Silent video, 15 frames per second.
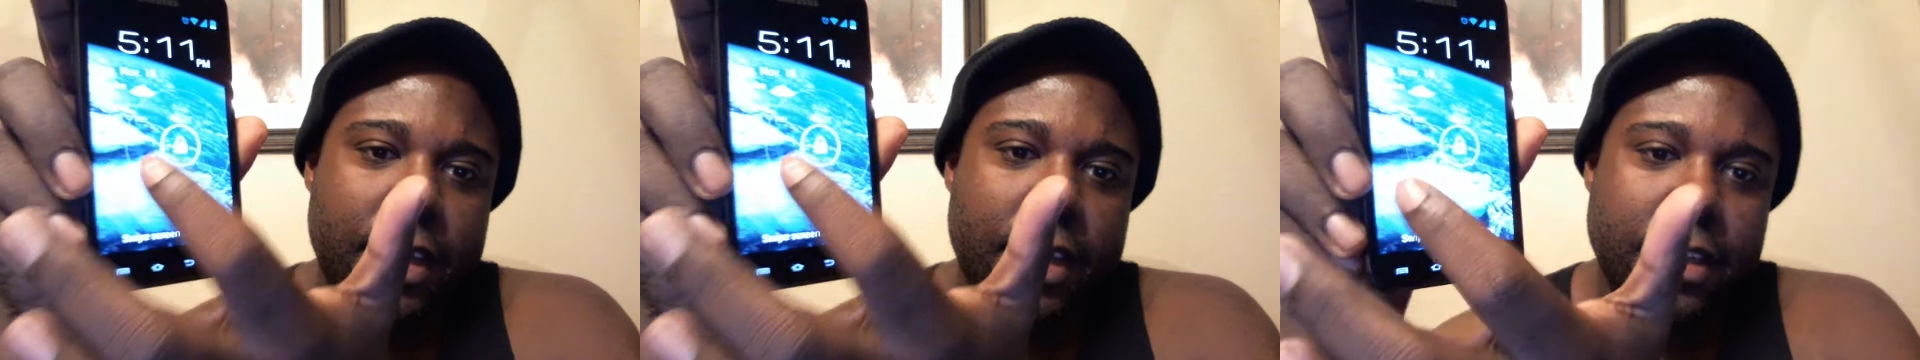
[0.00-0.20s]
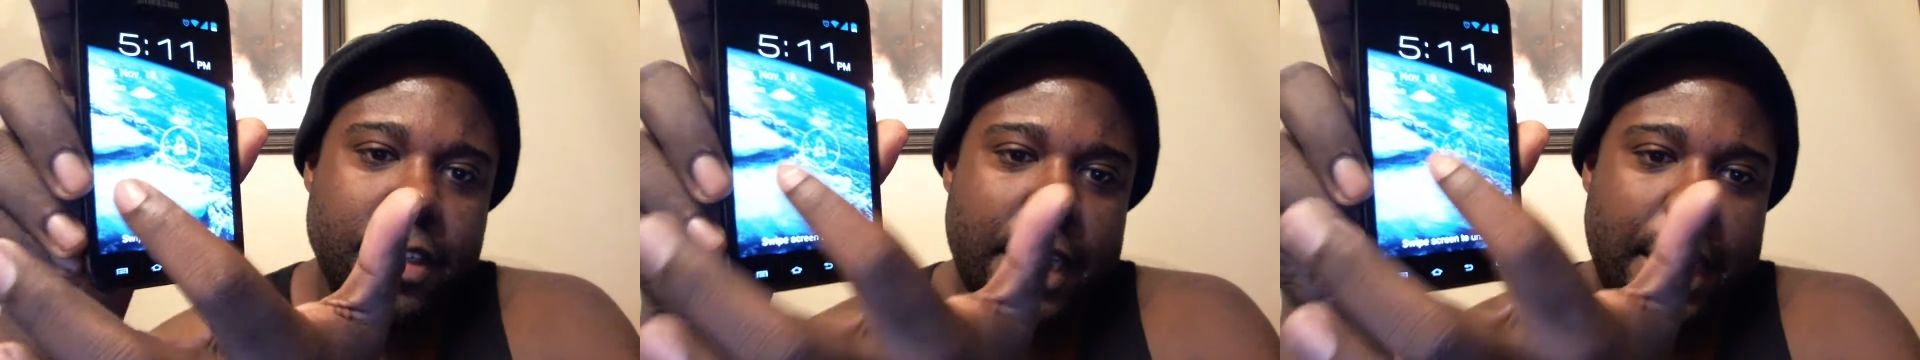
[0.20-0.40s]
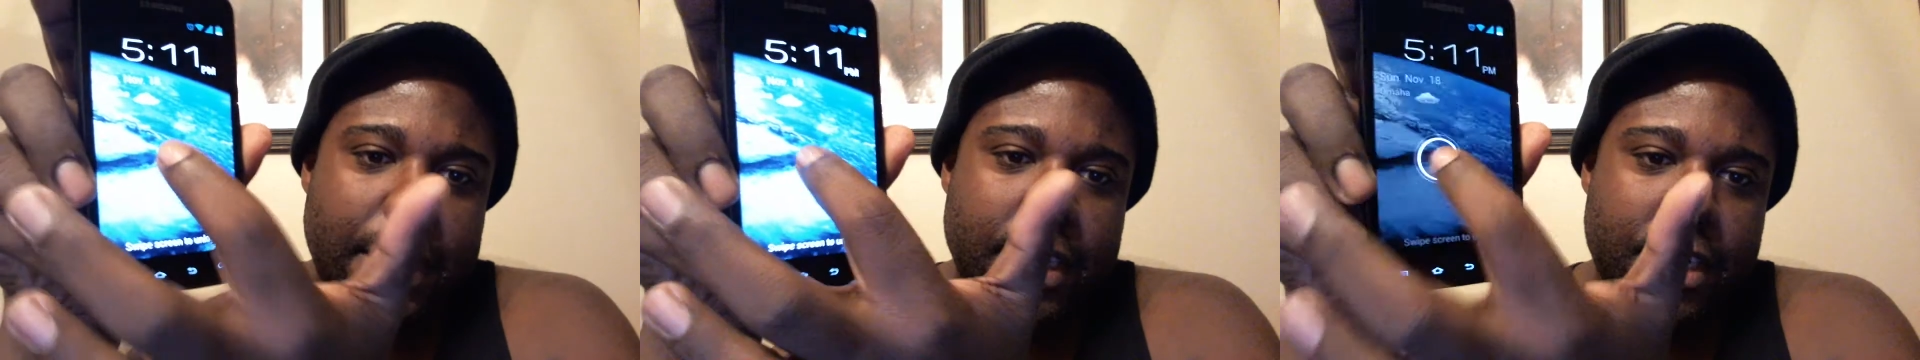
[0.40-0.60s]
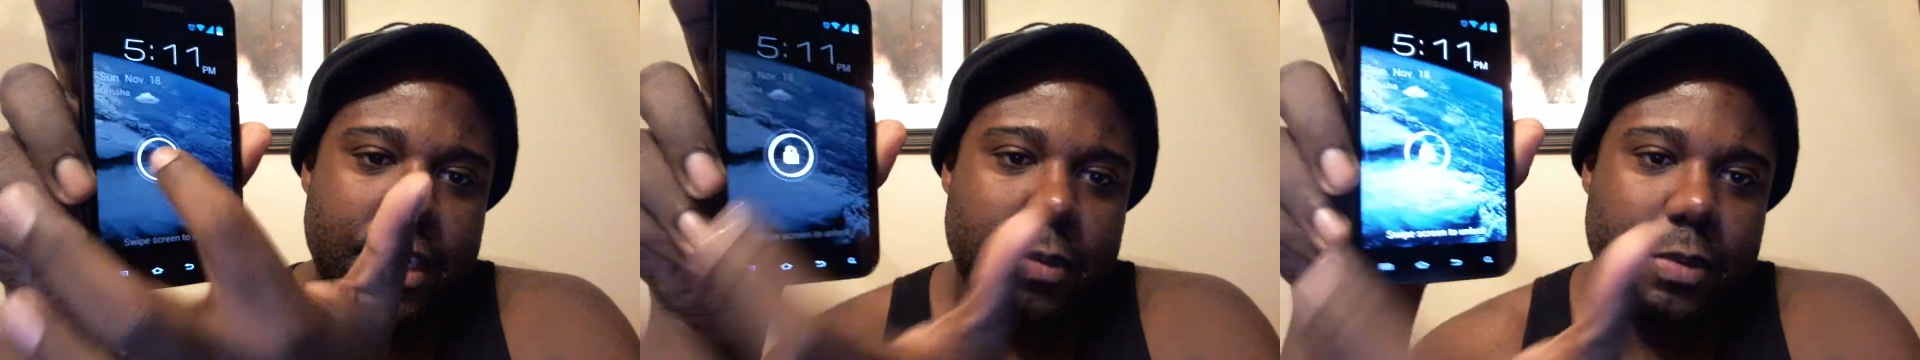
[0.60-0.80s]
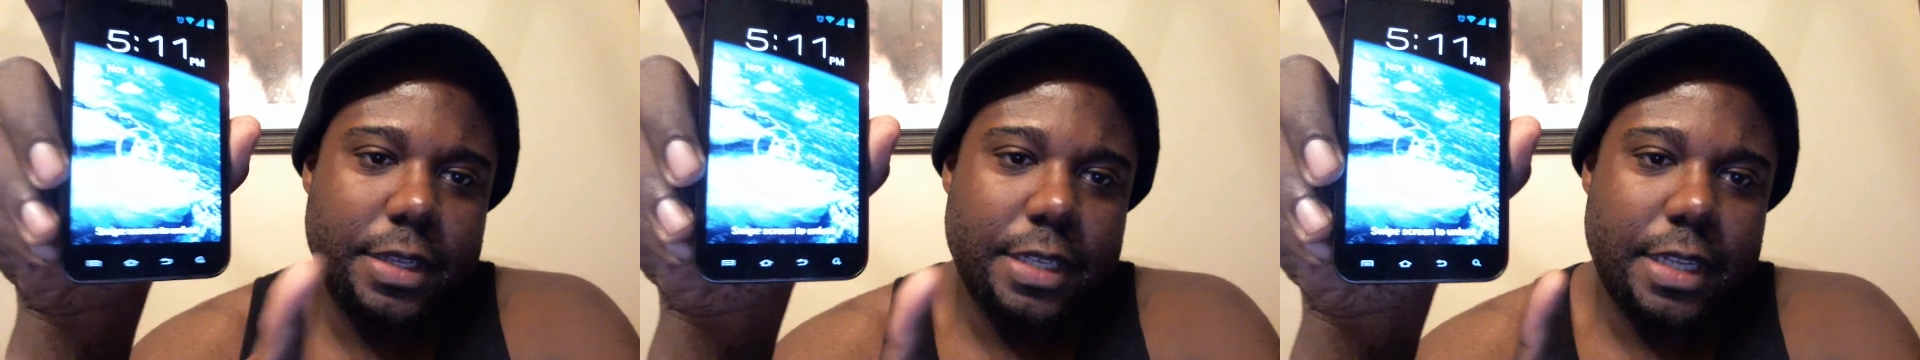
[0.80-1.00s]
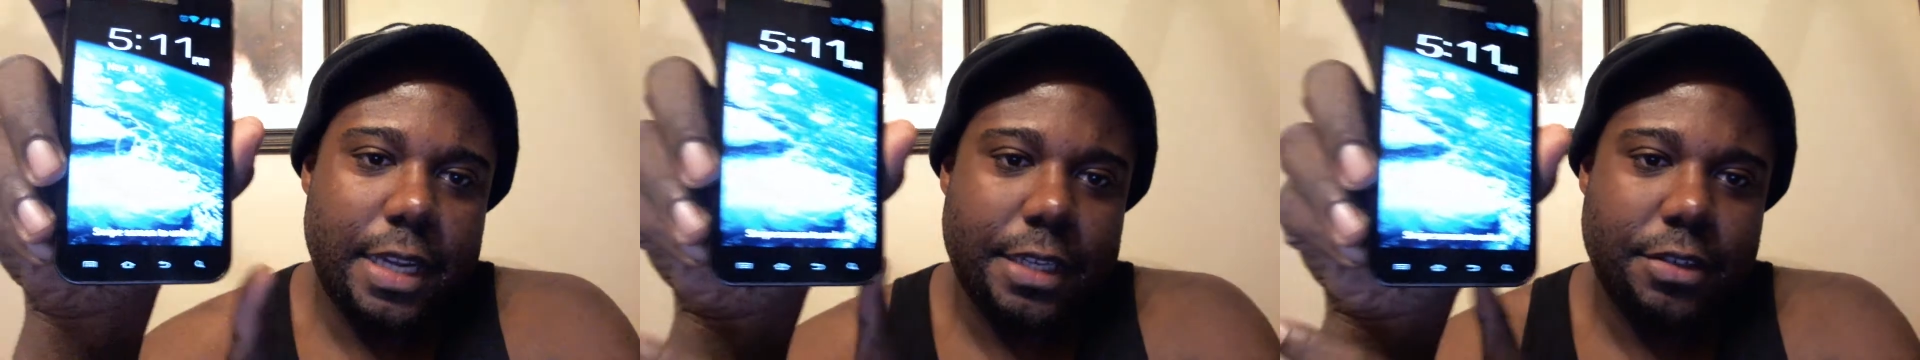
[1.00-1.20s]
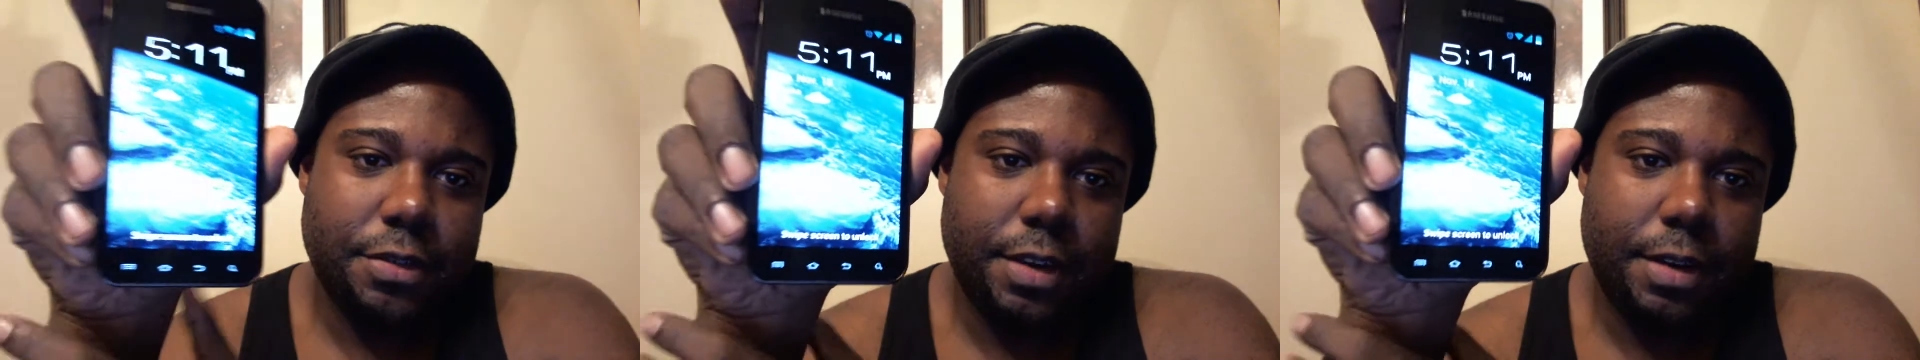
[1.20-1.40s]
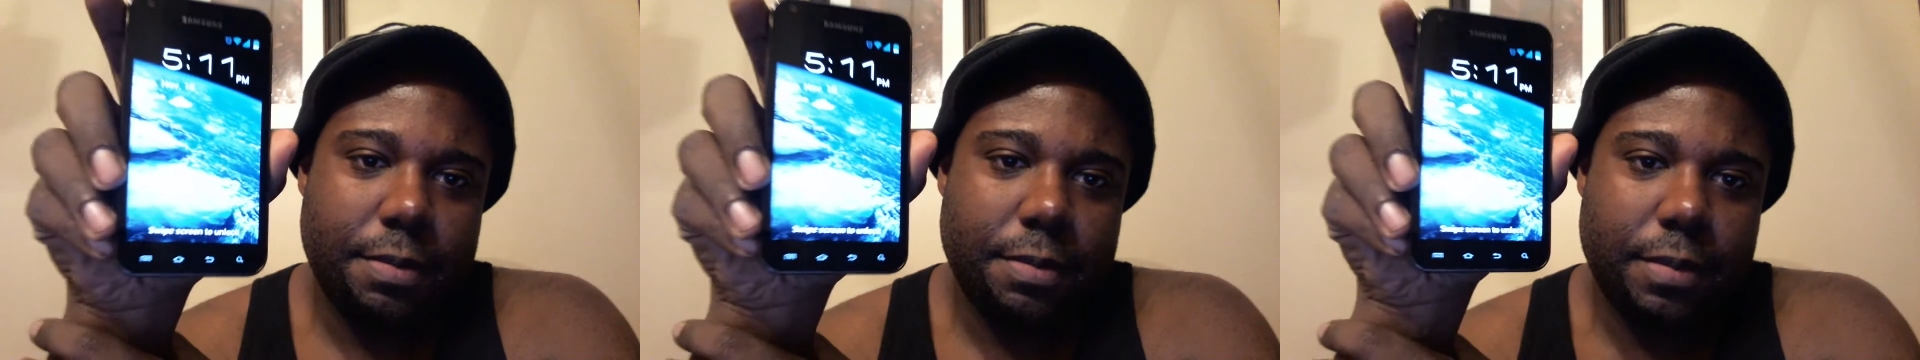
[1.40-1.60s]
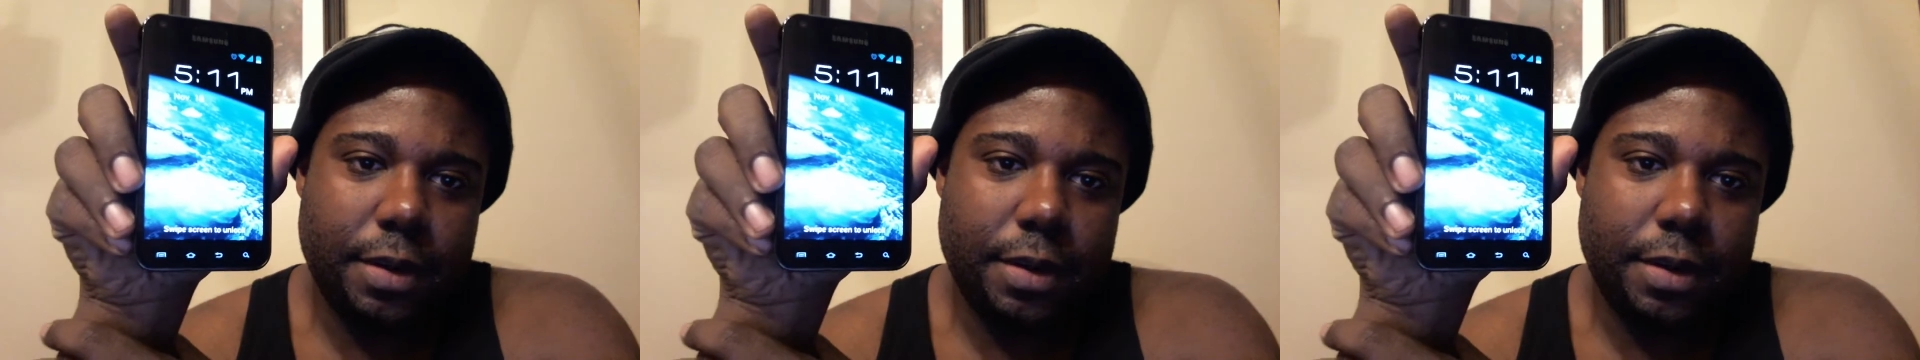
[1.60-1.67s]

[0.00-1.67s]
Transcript: stock TouchWiz lock screen,